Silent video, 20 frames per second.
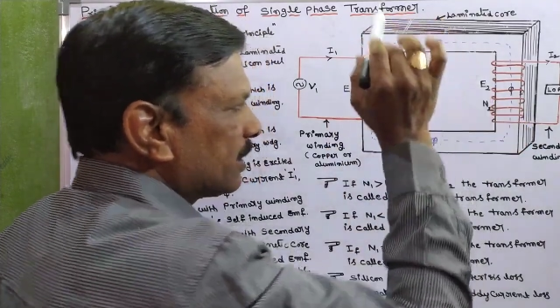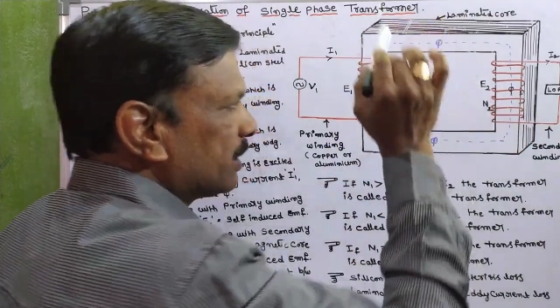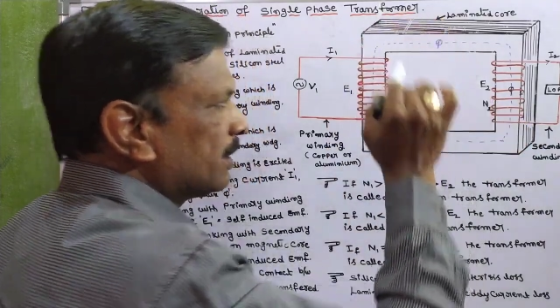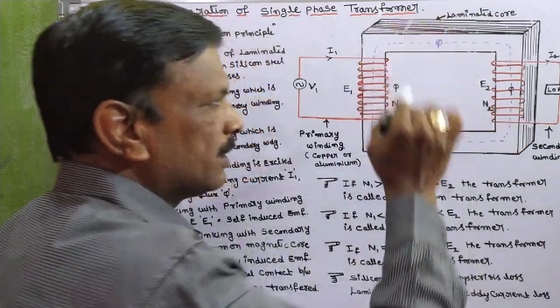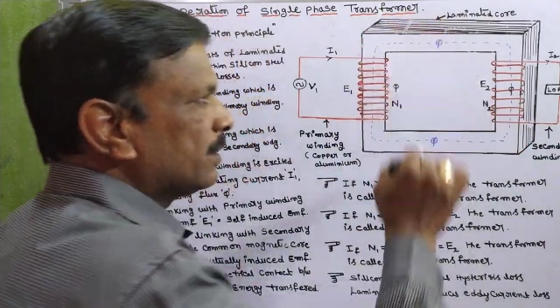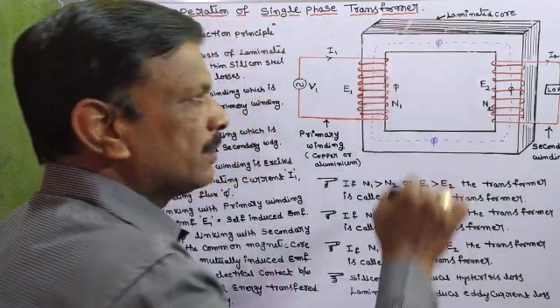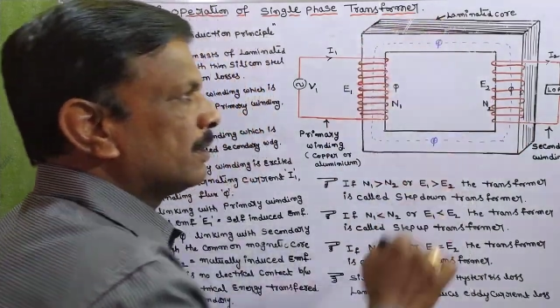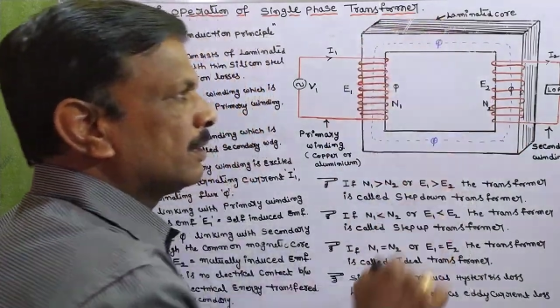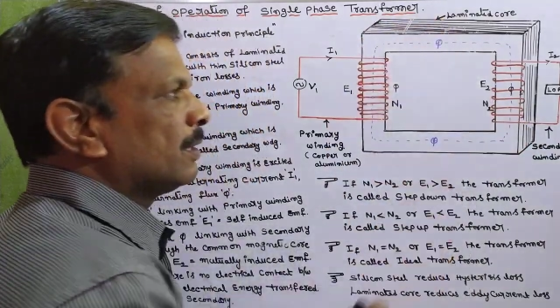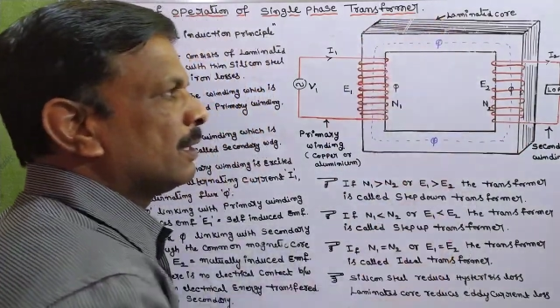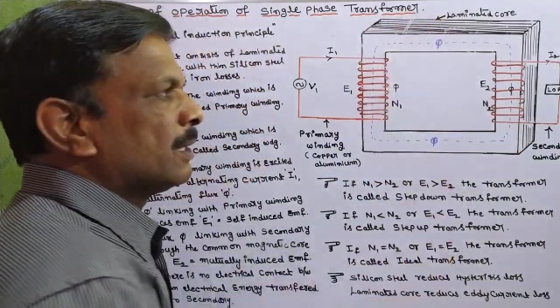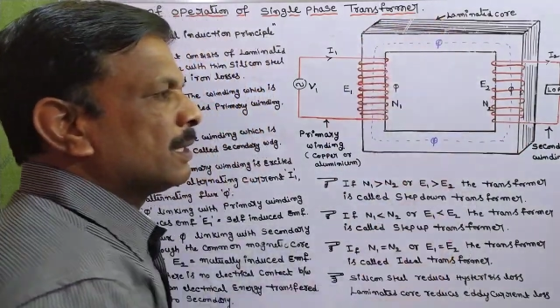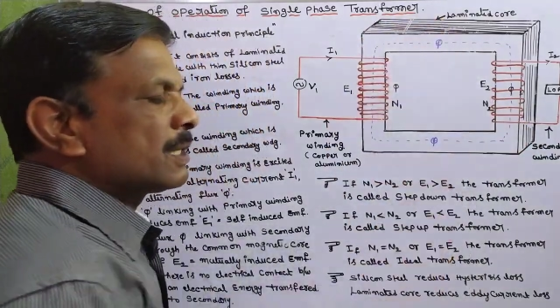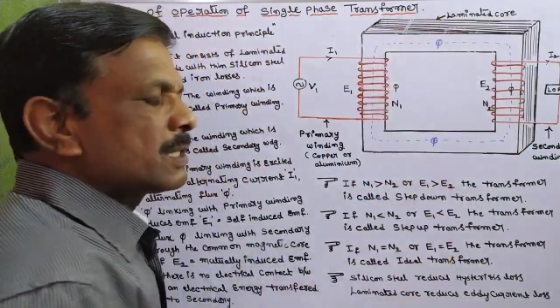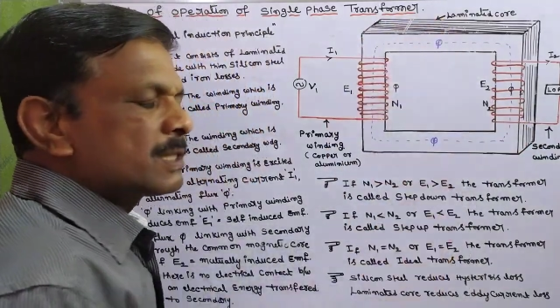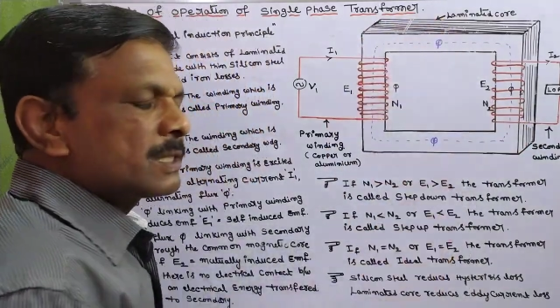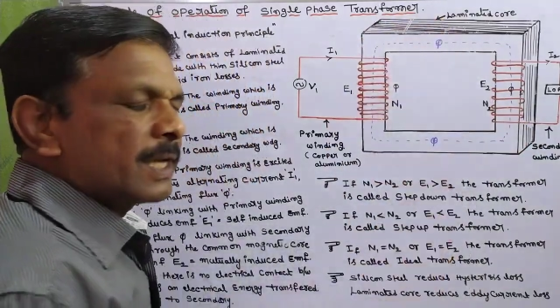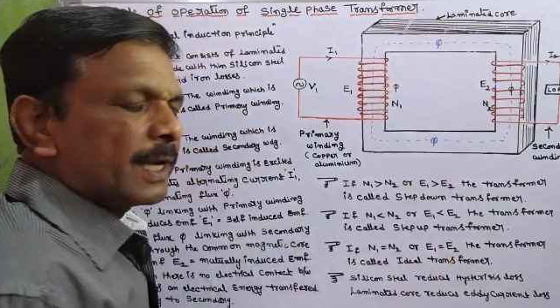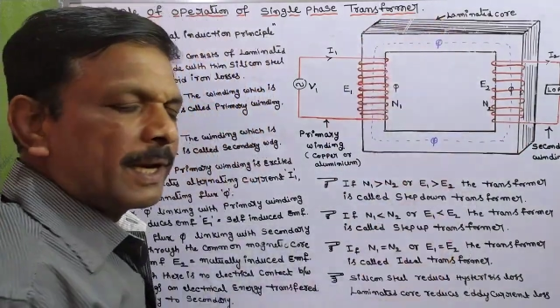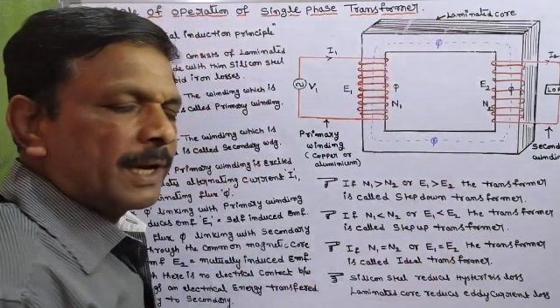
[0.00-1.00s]
in
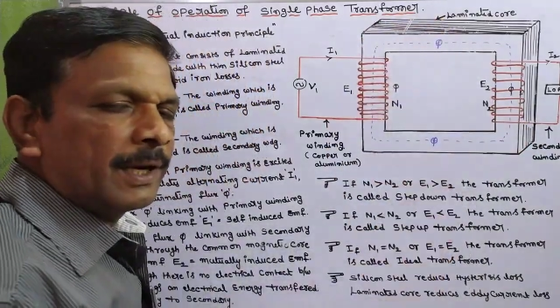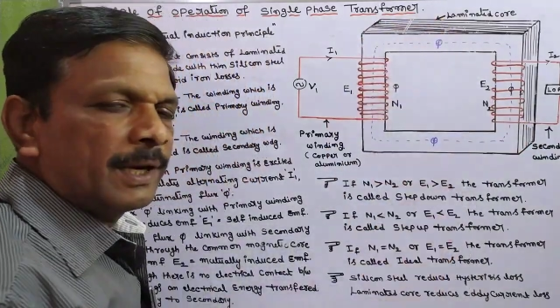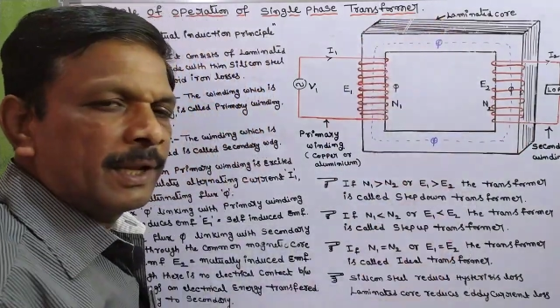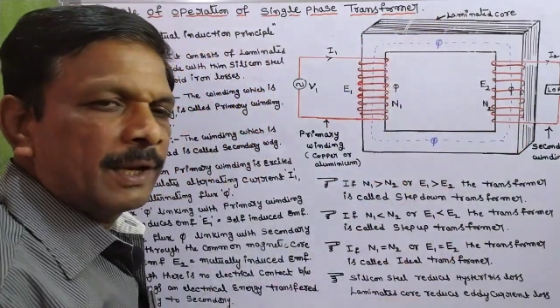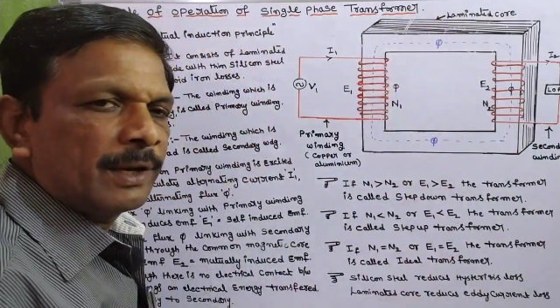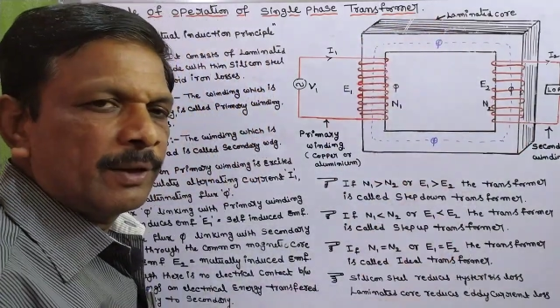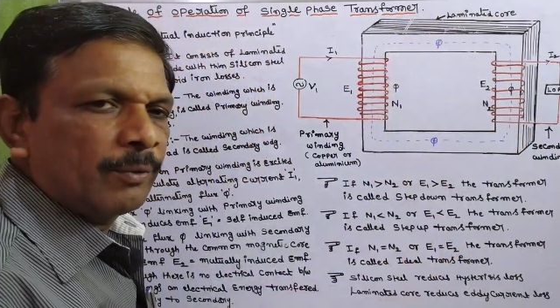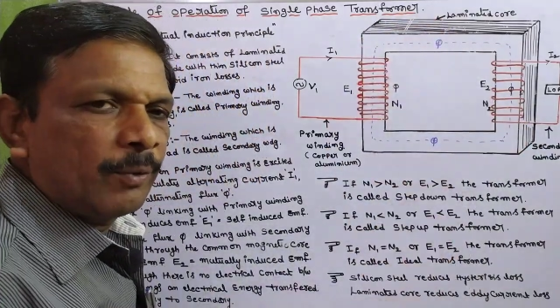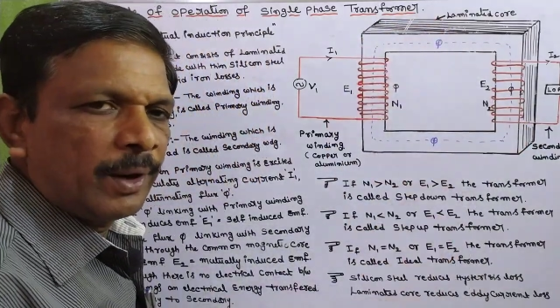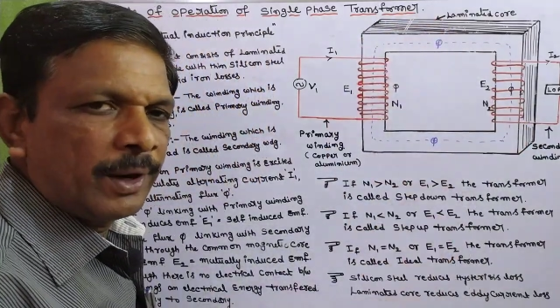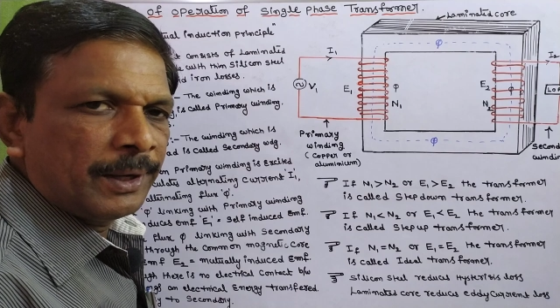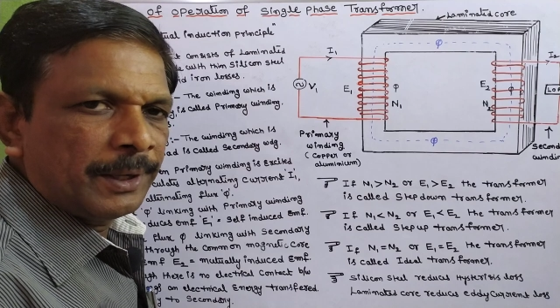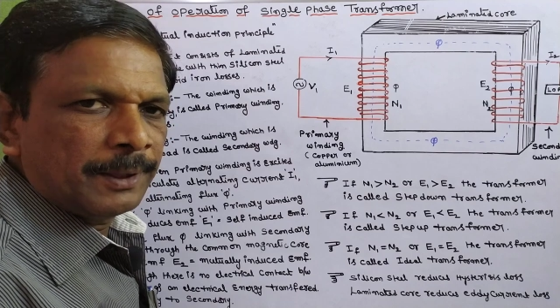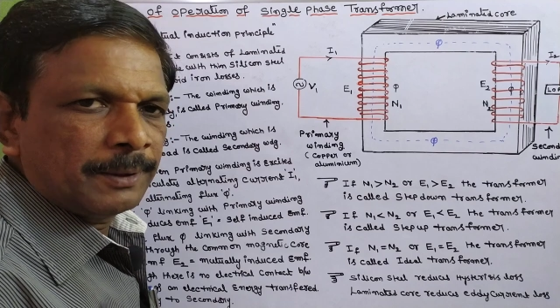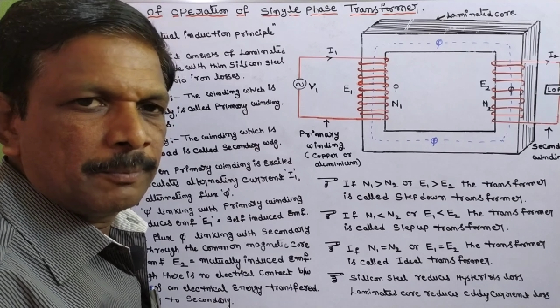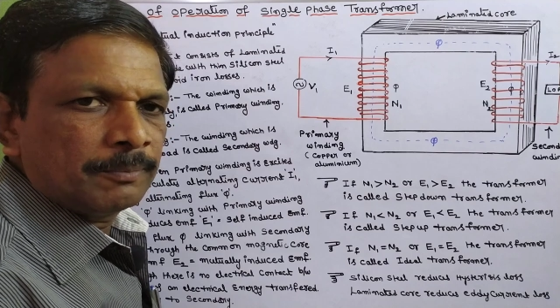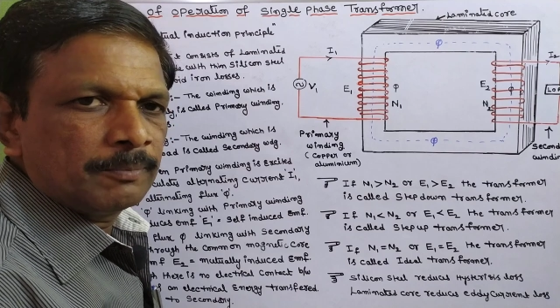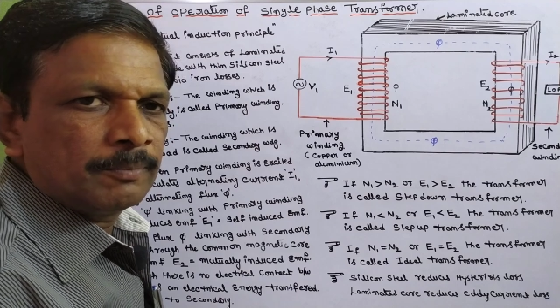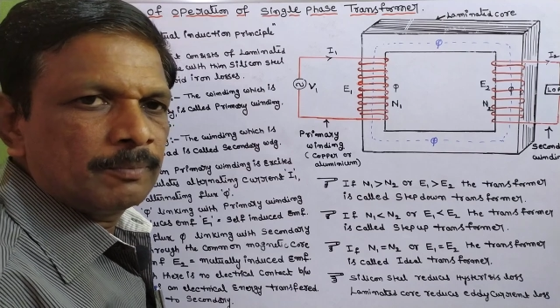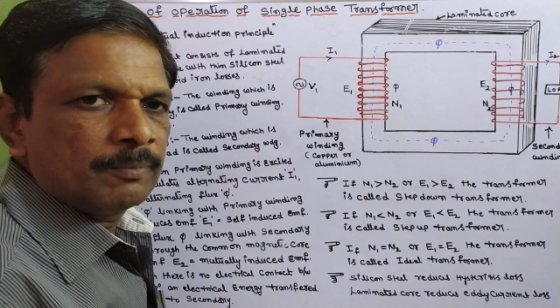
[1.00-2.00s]
secondary
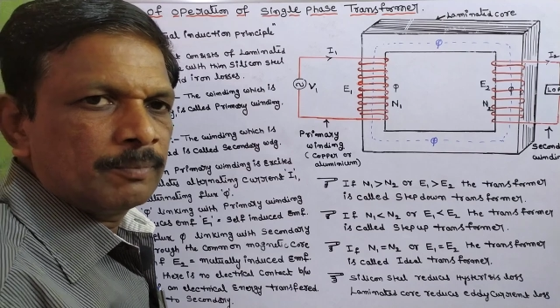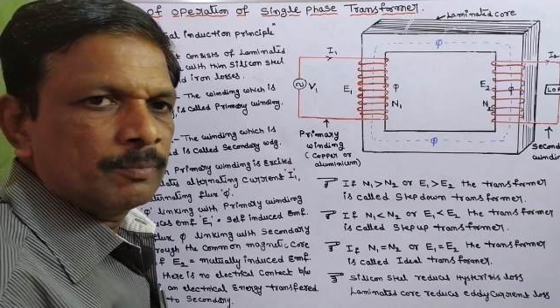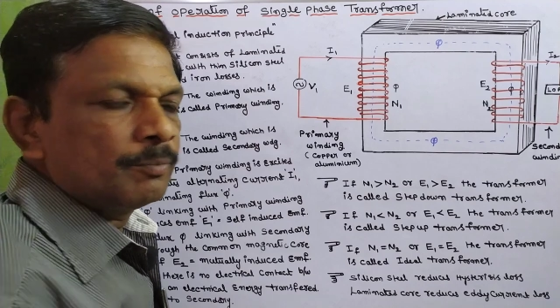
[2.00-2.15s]
winding.